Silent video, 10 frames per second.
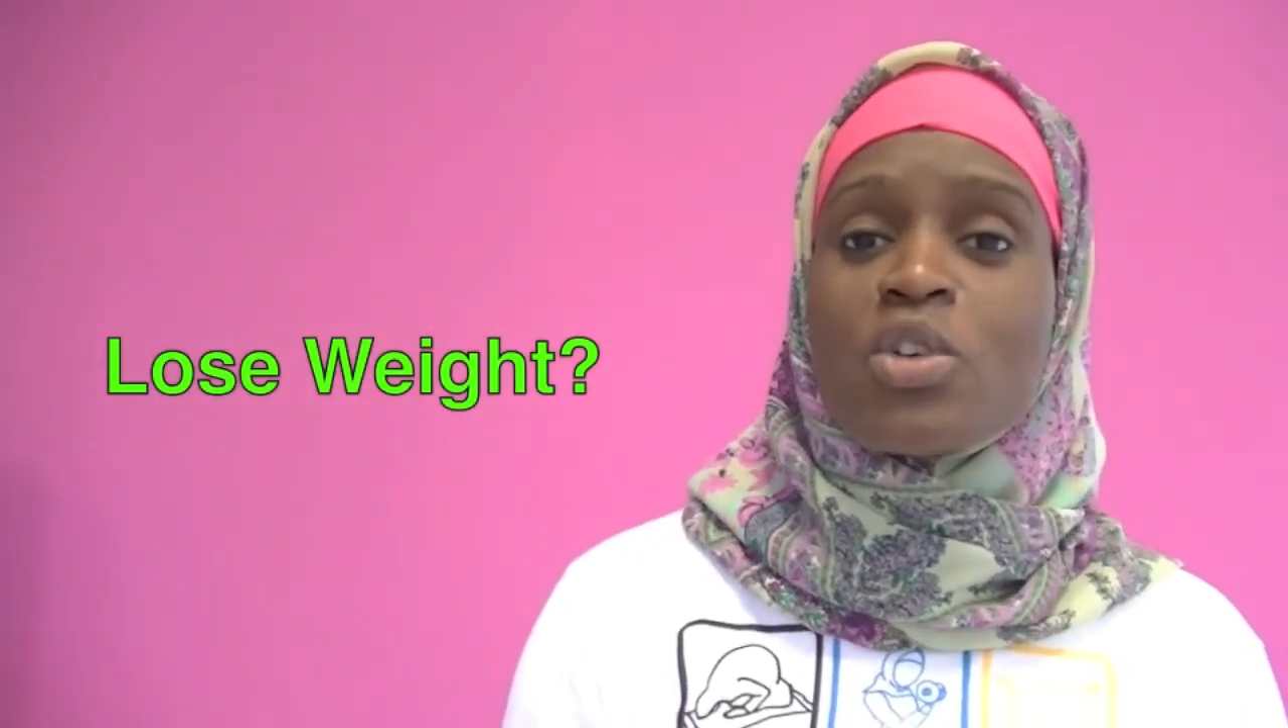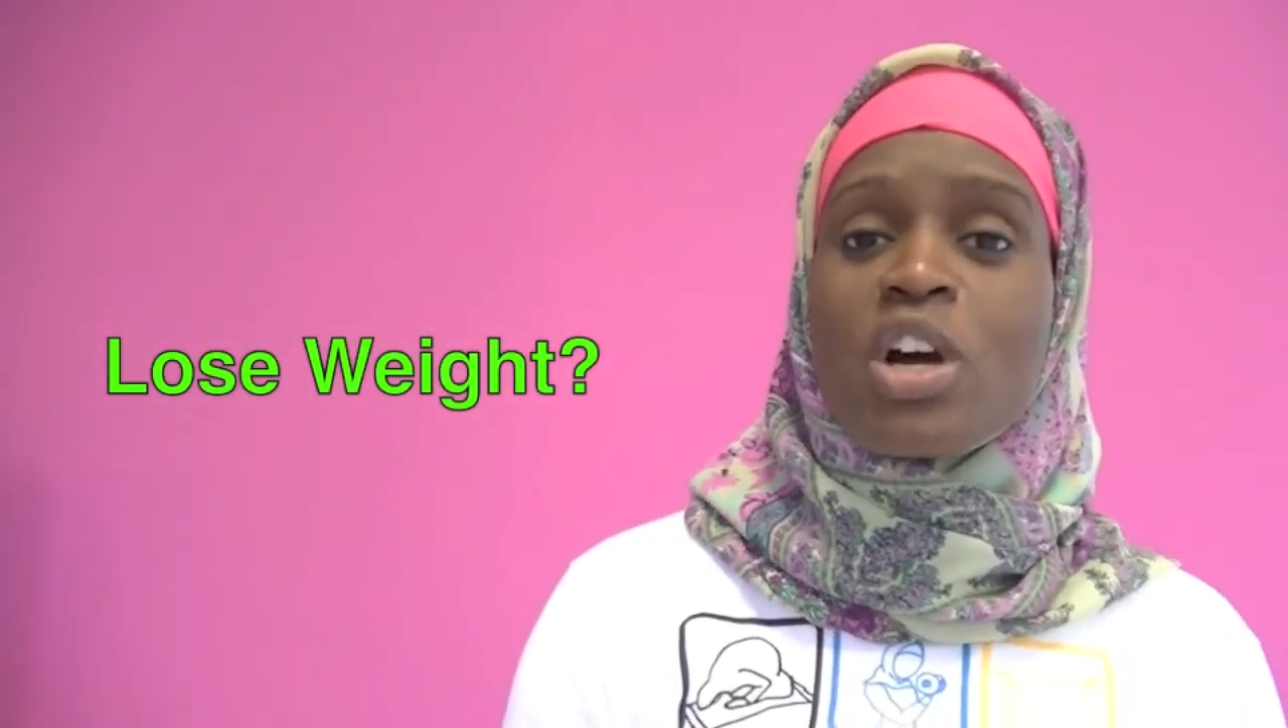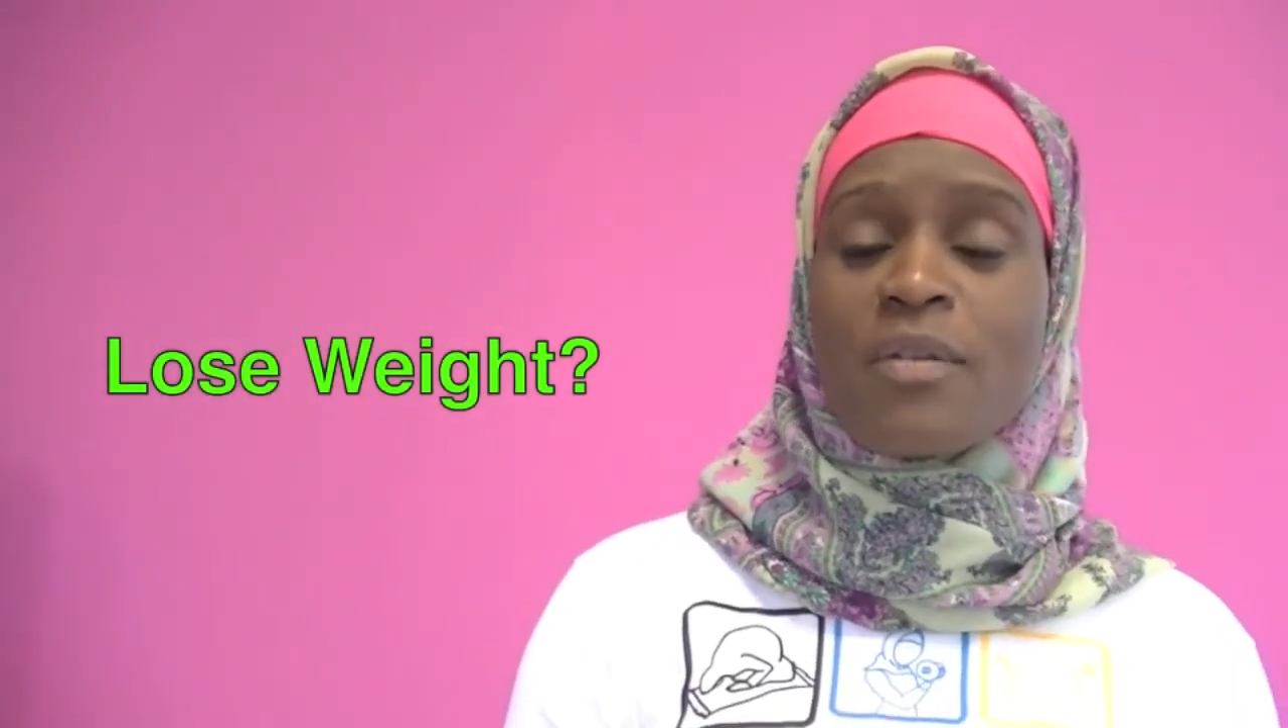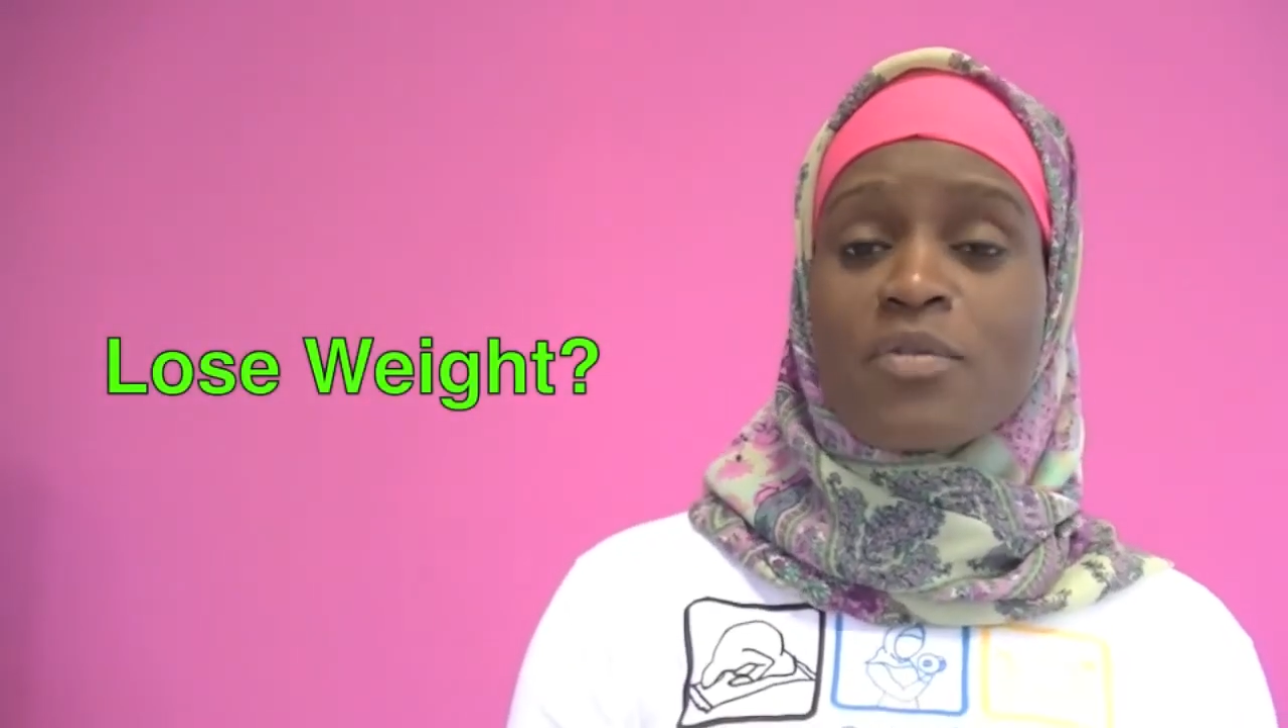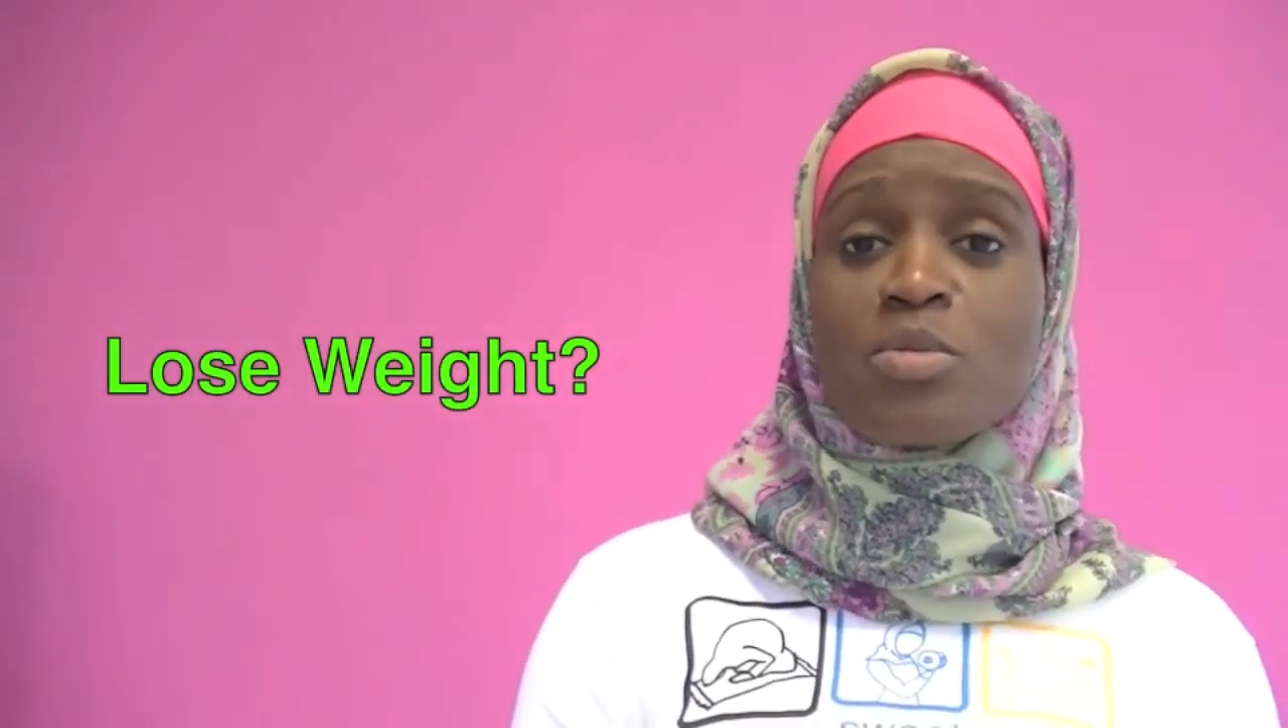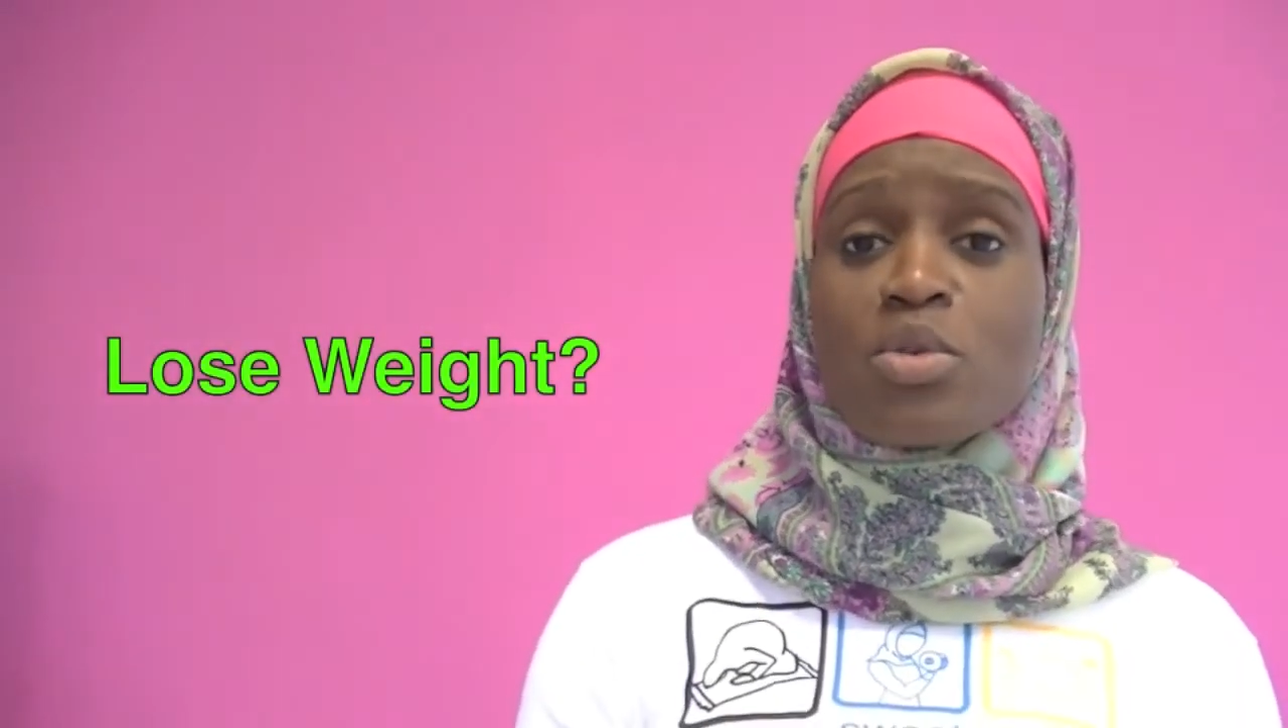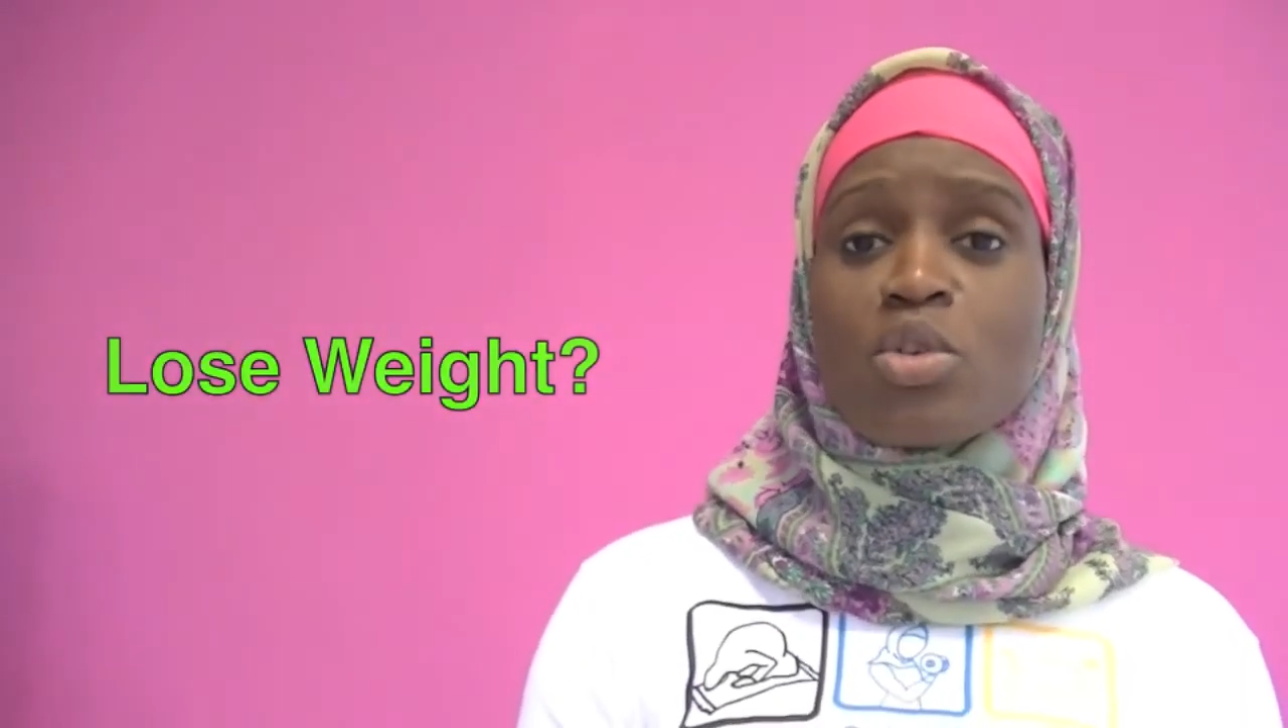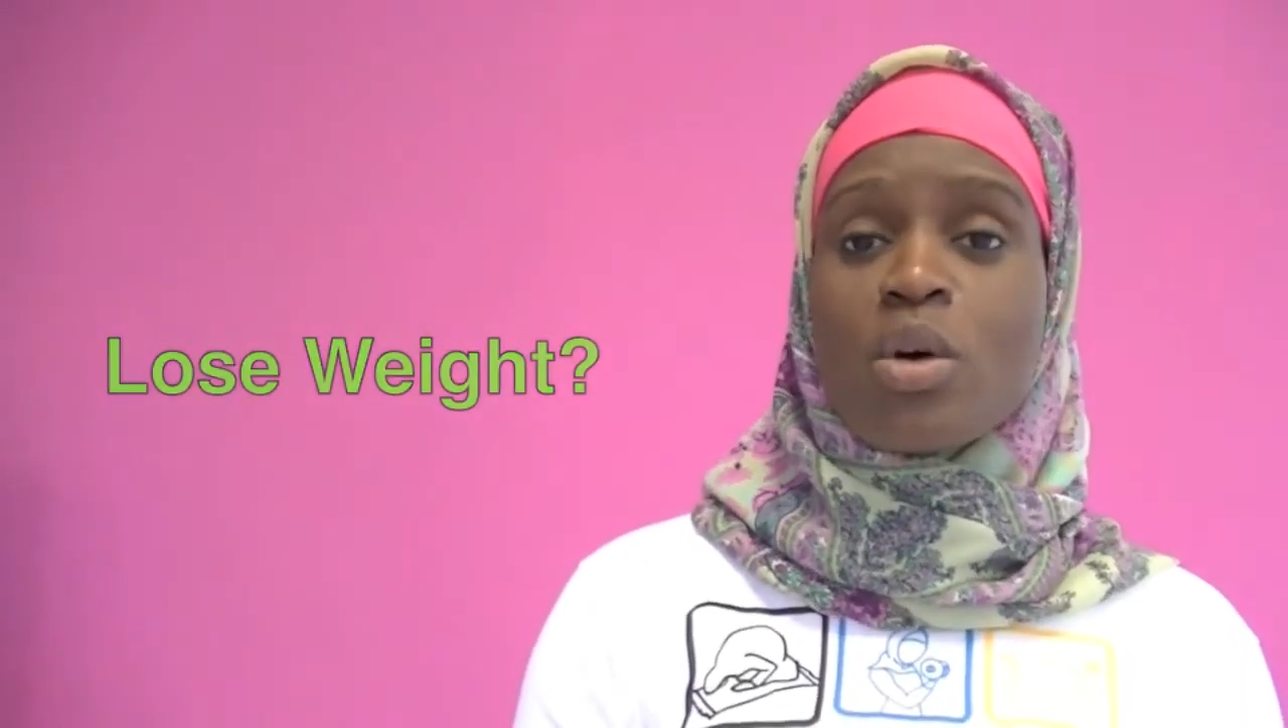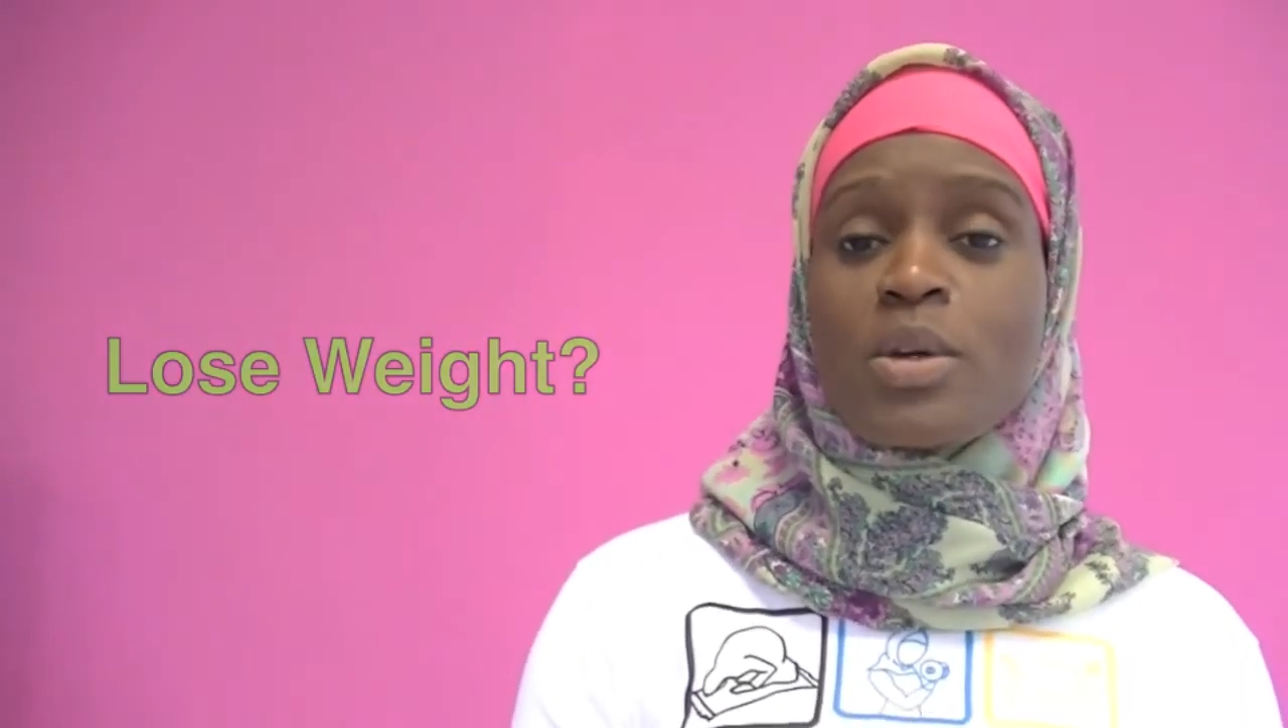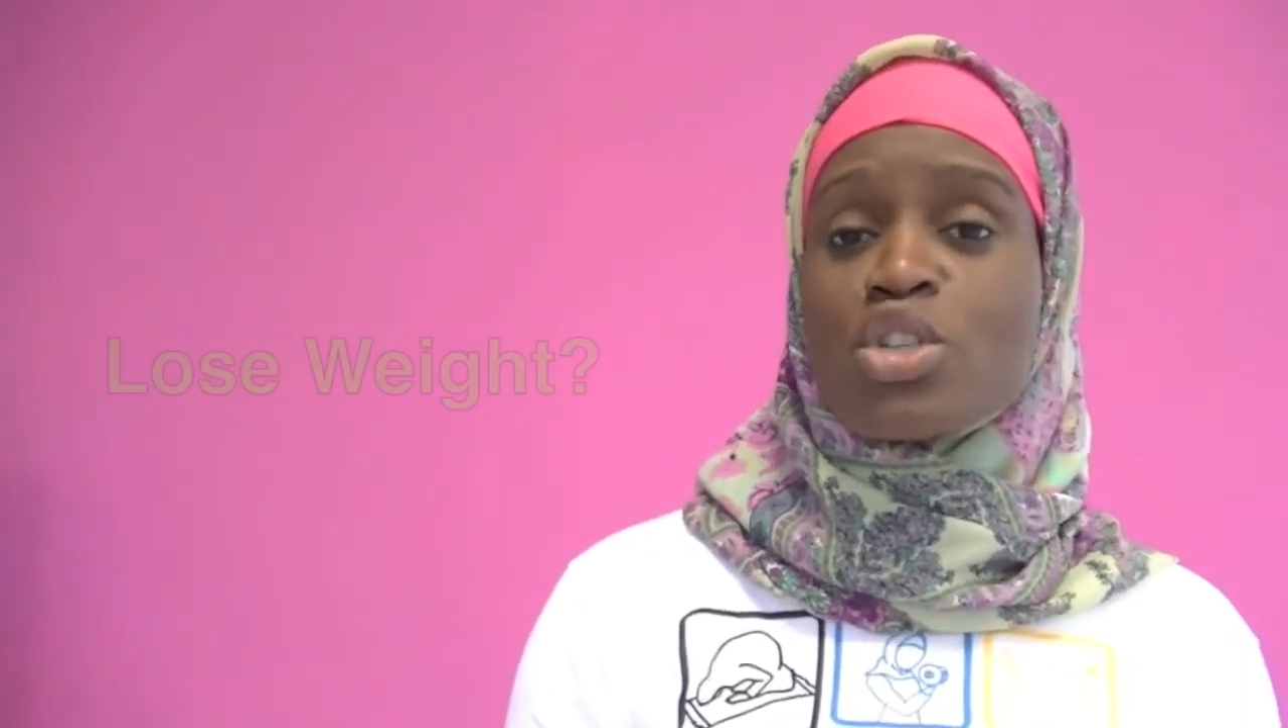comfortable going